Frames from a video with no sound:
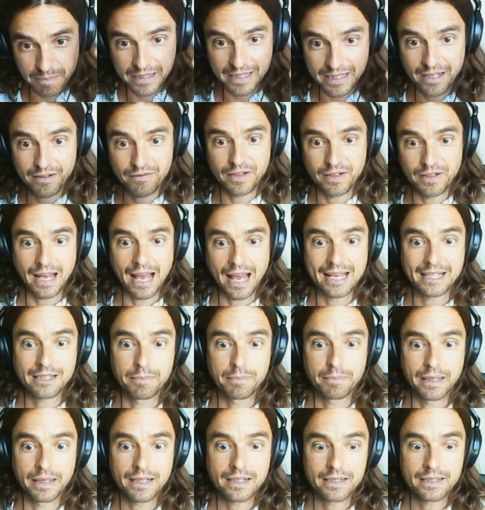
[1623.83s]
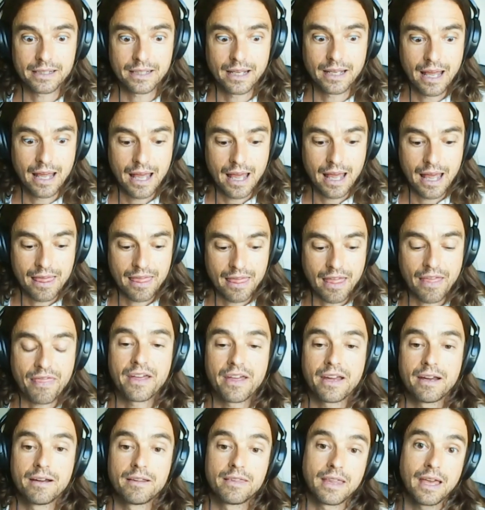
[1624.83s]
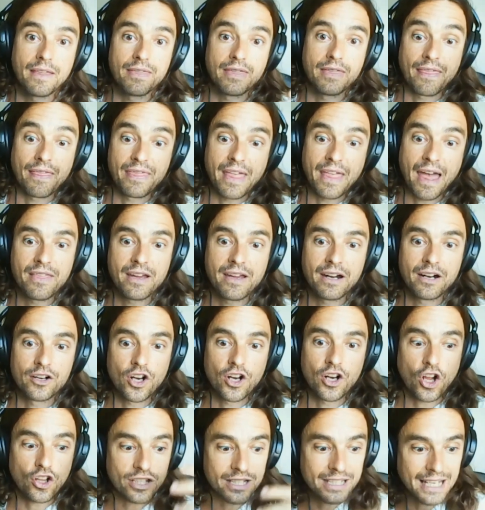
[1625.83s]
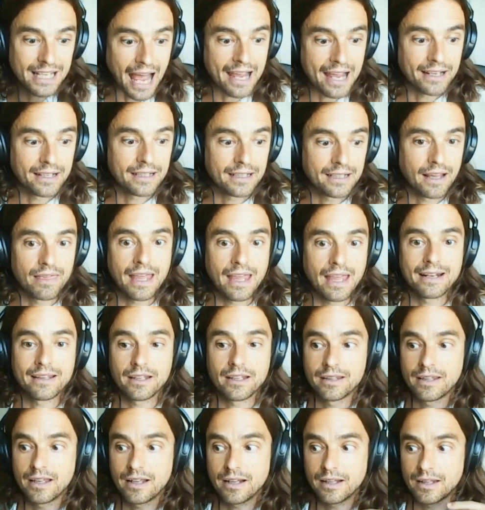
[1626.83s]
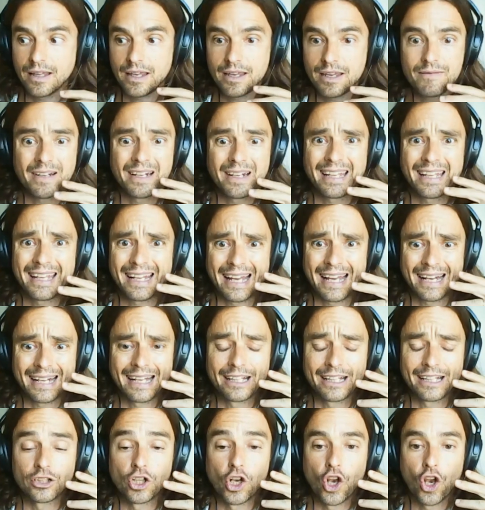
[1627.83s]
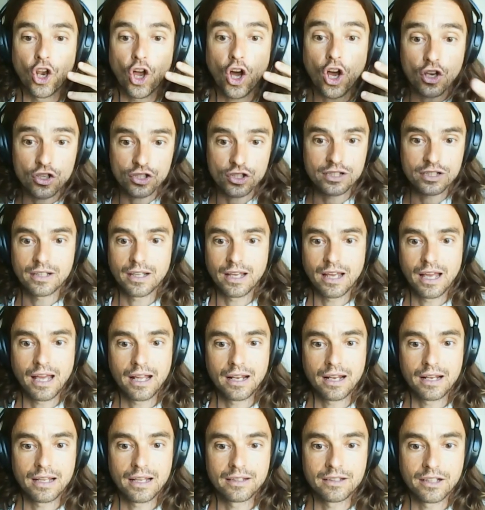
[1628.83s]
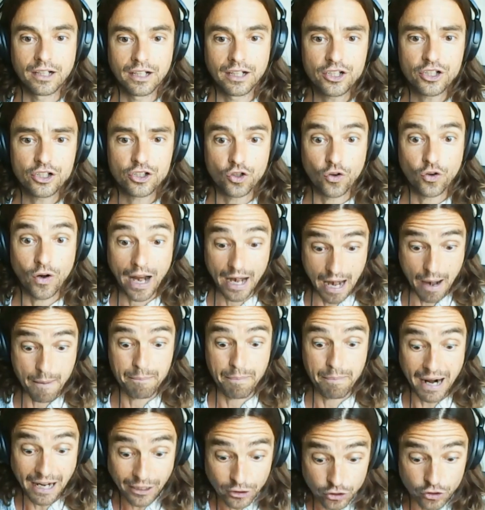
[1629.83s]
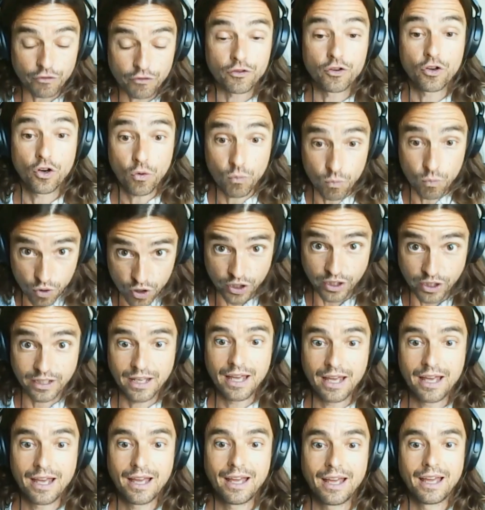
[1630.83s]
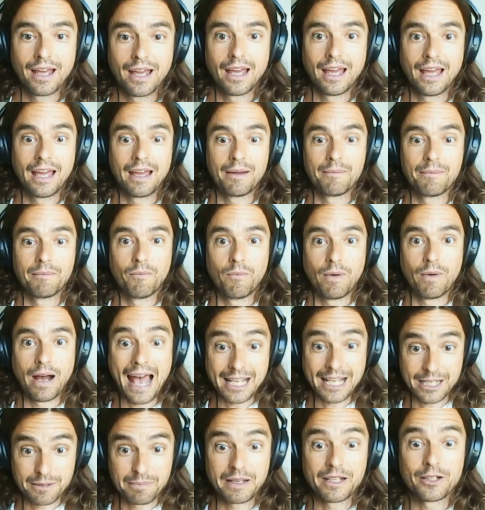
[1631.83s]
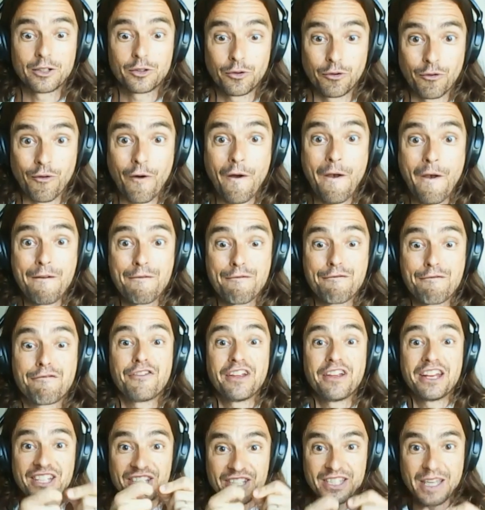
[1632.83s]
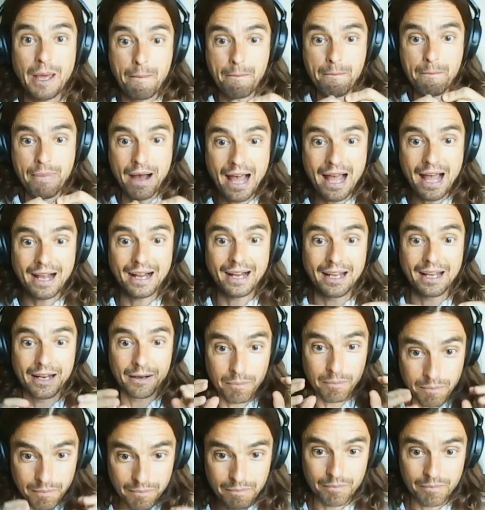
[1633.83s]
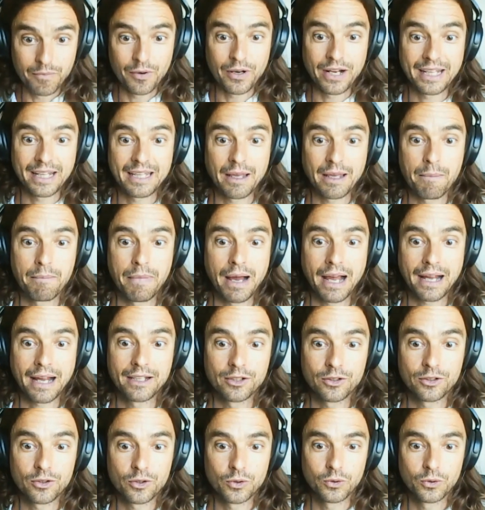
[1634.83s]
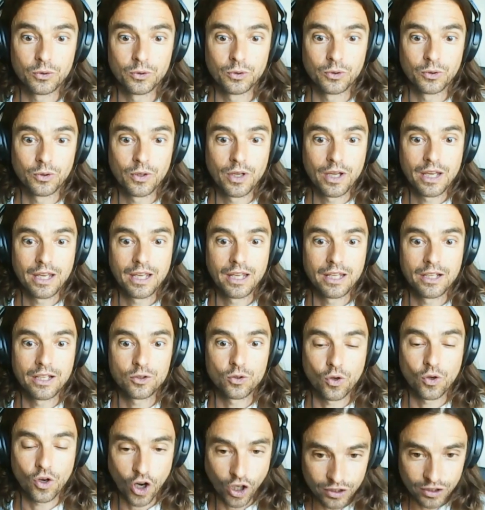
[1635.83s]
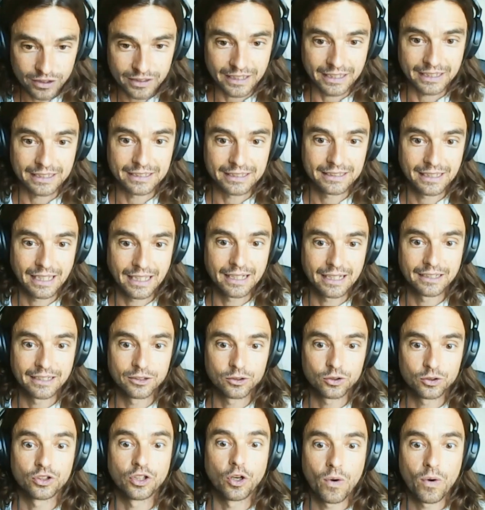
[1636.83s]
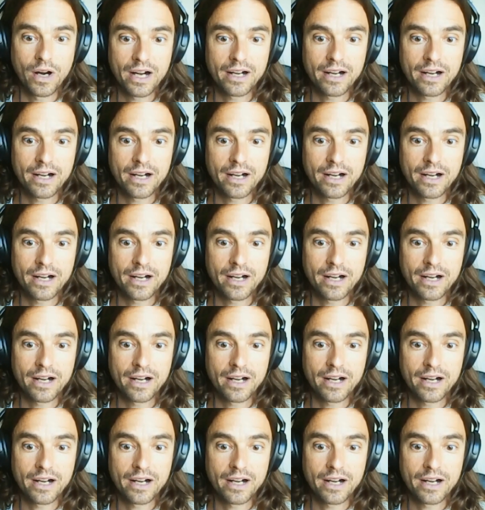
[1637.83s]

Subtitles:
specific aspects, that then they're not cited, and then they even can get lost in the literature. And part of your work has been to fish them back and bring them back into context and into the